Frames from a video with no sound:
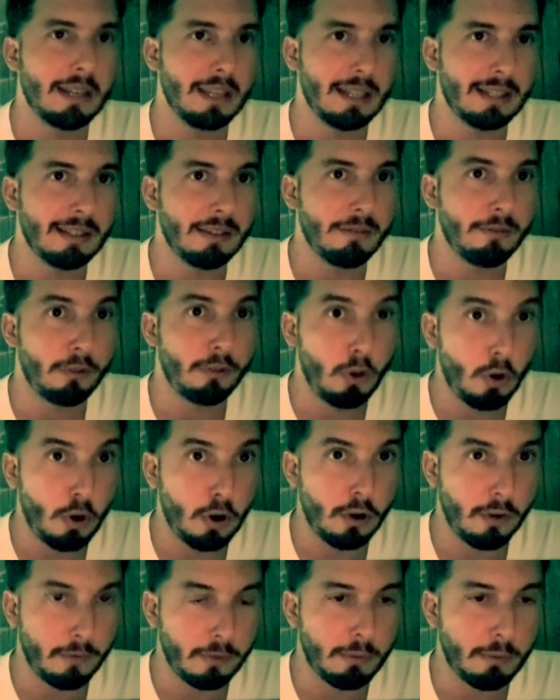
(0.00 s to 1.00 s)
and the
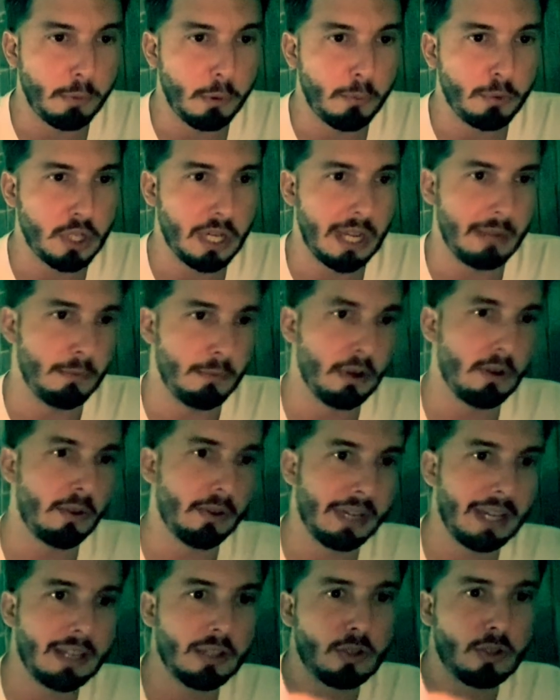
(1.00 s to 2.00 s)
floor of the pulp chamber,
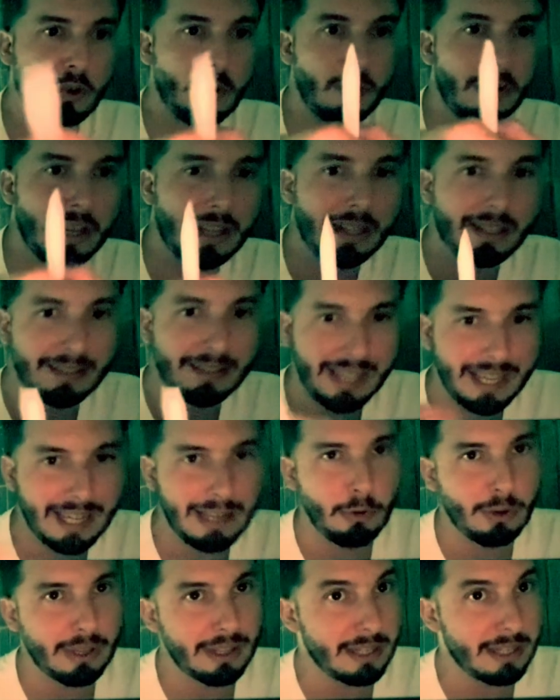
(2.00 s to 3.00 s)
okay? So
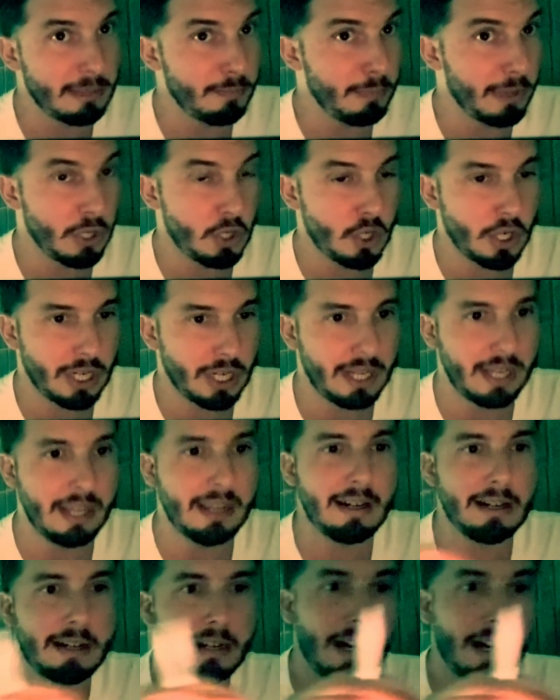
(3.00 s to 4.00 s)
take a look at this picture
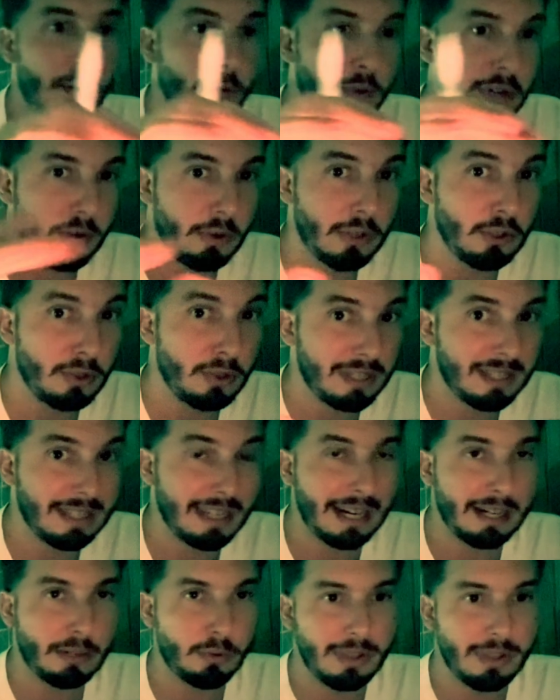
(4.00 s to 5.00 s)
here now. We're going to
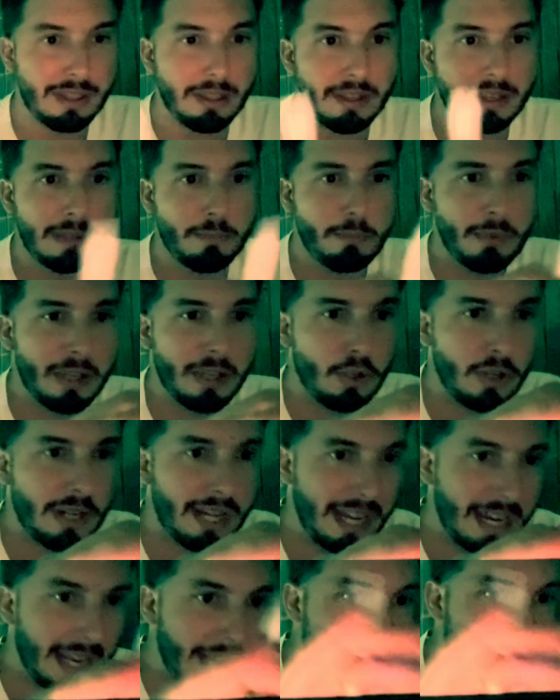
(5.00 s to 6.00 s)
start with this picture
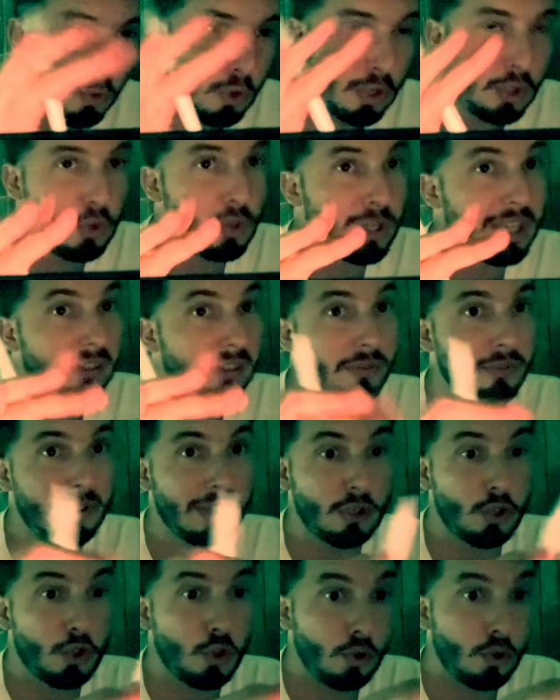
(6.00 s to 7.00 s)
and I'm going to give
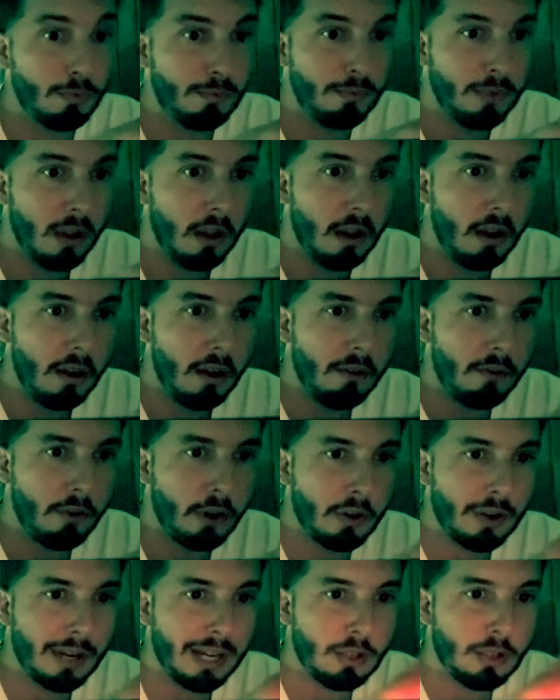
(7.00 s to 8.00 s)
a zoom
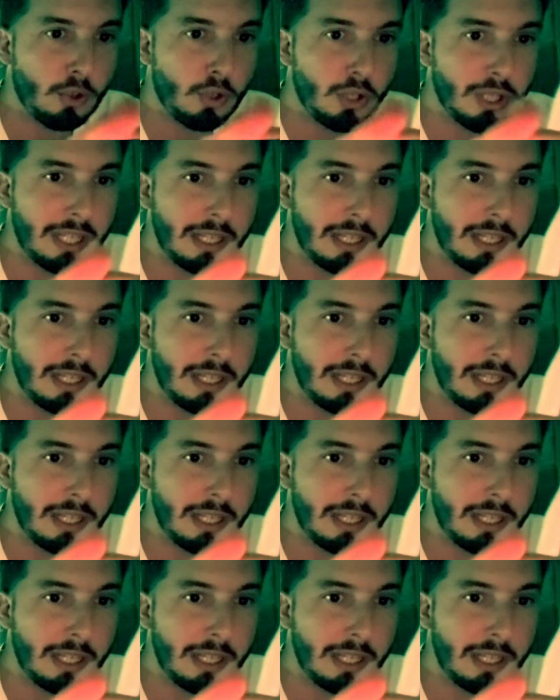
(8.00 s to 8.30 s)
for you guys to